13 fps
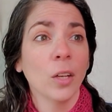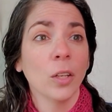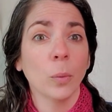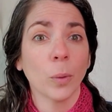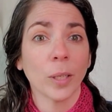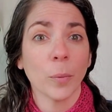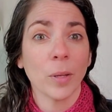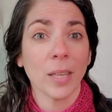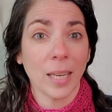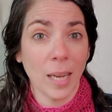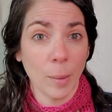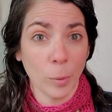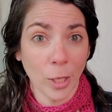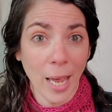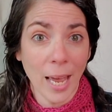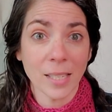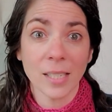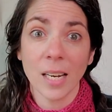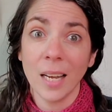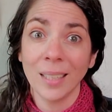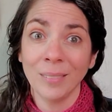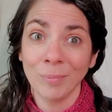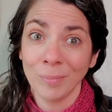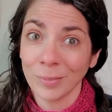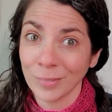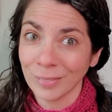You'll work with a cable cast on.